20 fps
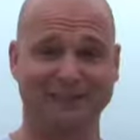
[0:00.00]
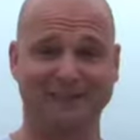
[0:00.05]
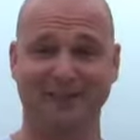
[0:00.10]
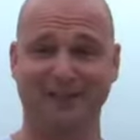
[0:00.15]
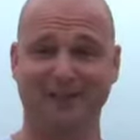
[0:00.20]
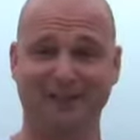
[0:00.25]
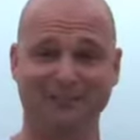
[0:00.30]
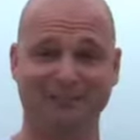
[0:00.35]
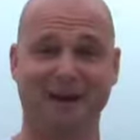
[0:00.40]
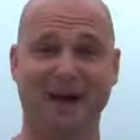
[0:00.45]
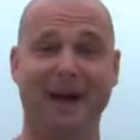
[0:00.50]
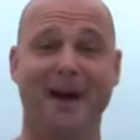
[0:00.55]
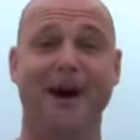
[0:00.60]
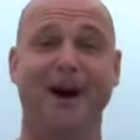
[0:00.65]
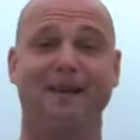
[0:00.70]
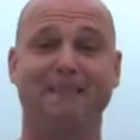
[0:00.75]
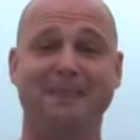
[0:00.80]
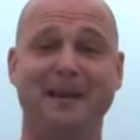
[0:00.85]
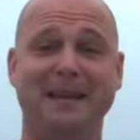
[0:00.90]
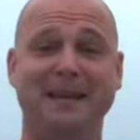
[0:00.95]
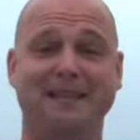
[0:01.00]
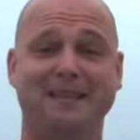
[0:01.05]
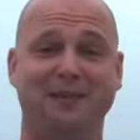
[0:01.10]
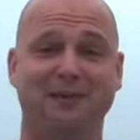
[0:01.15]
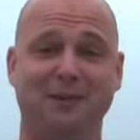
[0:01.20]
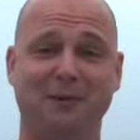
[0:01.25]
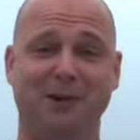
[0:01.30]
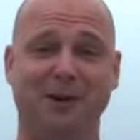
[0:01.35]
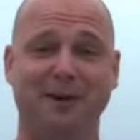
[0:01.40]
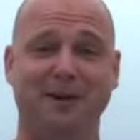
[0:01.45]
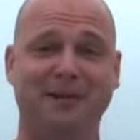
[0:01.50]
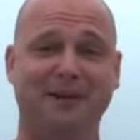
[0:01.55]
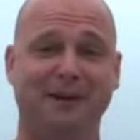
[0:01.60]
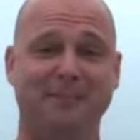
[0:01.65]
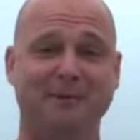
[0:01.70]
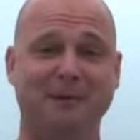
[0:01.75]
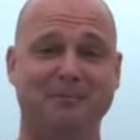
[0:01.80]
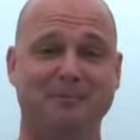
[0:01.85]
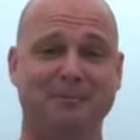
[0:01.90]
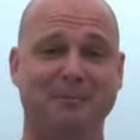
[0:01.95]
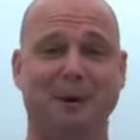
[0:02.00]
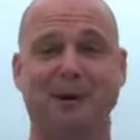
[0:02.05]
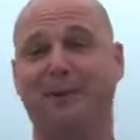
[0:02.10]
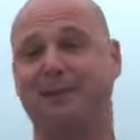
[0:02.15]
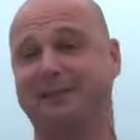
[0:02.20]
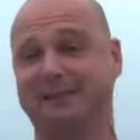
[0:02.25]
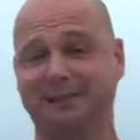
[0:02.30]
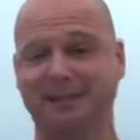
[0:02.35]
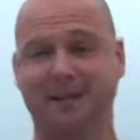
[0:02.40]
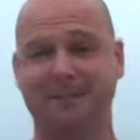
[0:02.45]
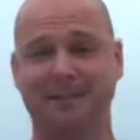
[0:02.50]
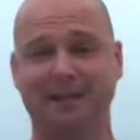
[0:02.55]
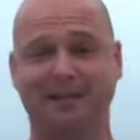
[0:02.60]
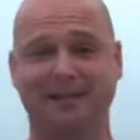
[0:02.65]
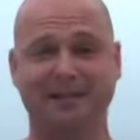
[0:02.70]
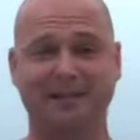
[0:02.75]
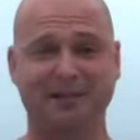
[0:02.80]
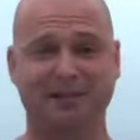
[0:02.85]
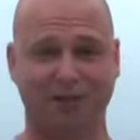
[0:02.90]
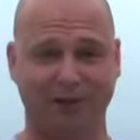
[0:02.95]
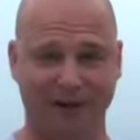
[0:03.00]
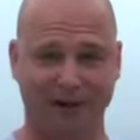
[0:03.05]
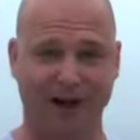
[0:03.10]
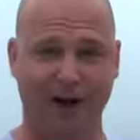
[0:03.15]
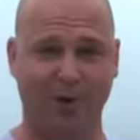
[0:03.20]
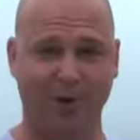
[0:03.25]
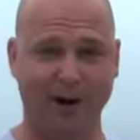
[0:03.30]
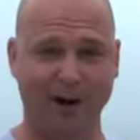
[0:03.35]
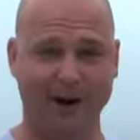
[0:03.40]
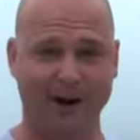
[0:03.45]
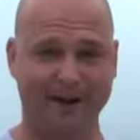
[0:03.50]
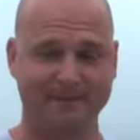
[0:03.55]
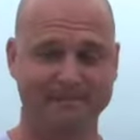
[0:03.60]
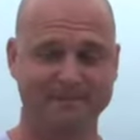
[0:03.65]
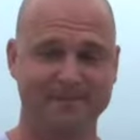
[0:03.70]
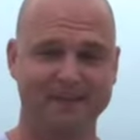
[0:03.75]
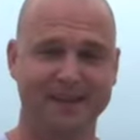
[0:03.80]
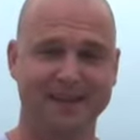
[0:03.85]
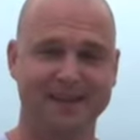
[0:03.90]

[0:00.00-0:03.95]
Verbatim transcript: So by all means, if you want your company promoted, send me a t-shirt. I'll wear it.